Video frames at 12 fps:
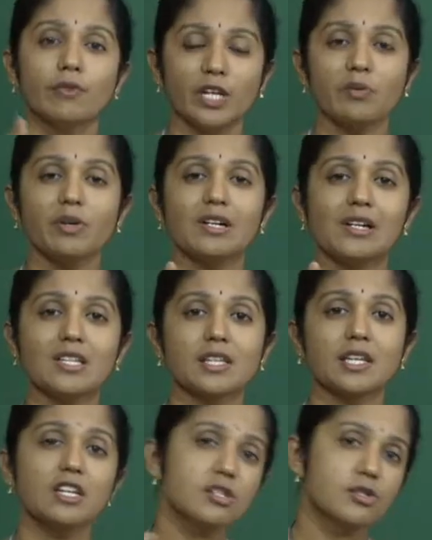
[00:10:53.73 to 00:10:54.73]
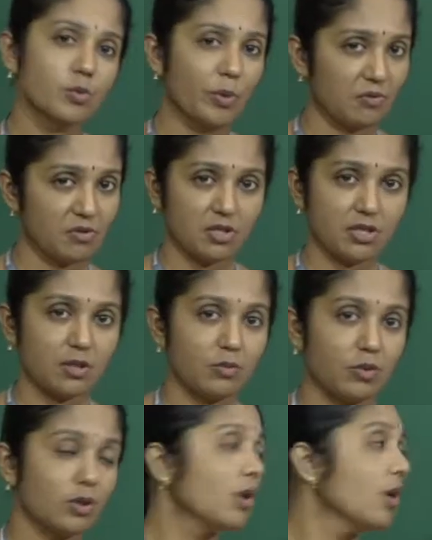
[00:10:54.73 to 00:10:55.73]
whenever it is in
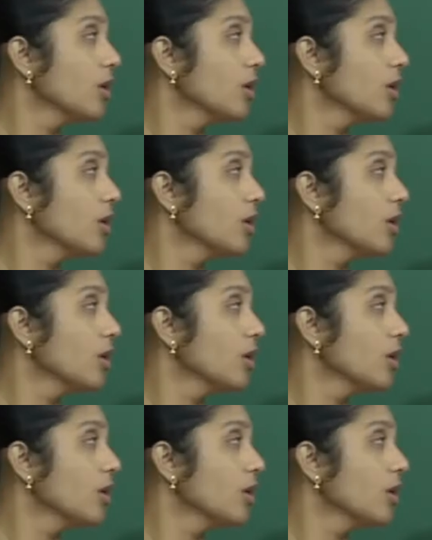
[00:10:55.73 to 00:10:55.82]
supervision